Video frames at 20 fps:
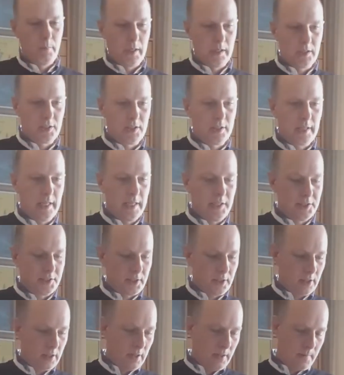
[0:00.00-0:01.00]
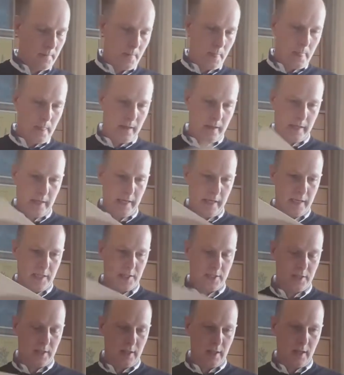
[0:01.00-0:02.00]
Mother's Nature
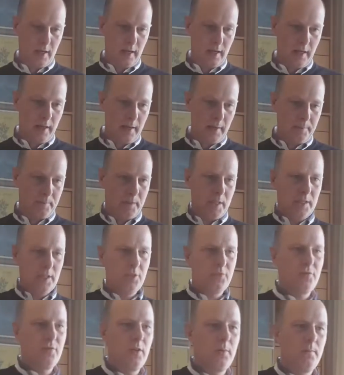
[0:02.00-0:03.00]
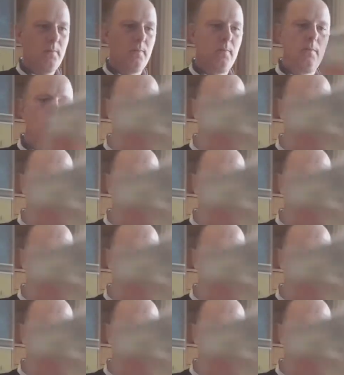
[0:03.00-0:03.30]
is, uh, this is from